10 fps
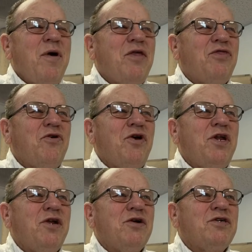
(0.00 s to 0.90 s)
About
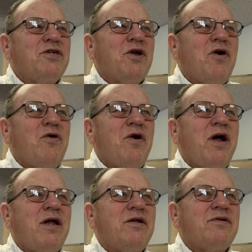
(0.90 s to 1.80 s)
30 years ago,
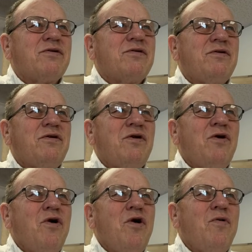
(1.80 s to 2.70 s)

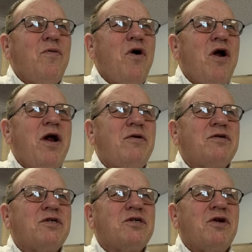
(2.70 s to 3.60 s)
I
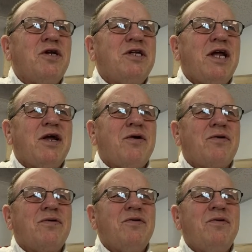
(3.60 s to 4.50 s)
was going to take
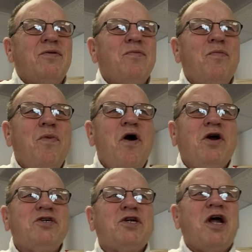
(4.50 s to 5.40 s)
a
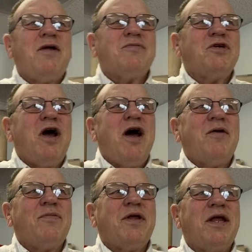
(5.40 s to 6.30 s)
part-time
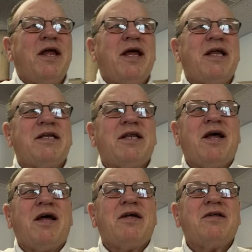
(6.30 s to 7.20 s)
job at